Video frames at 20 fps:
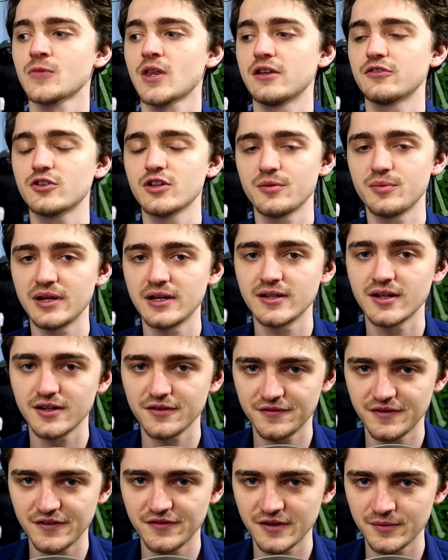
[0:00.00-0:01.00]
It's going to be another
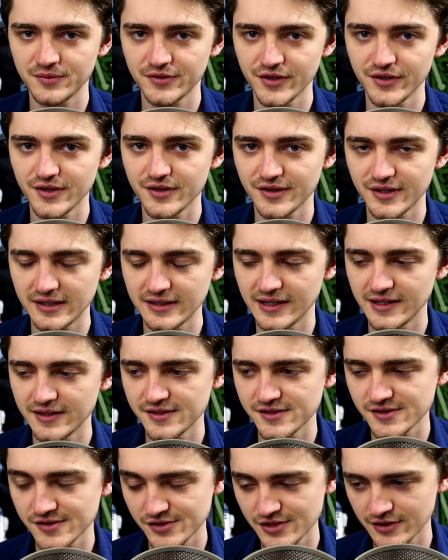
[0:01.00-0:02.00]
fifth episode, I think,
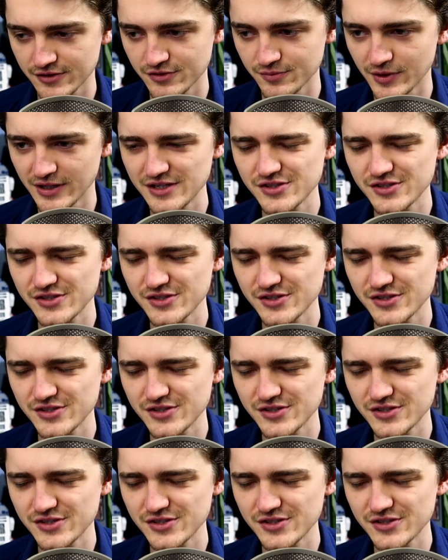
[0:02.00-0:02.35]
ladies and gentlemen.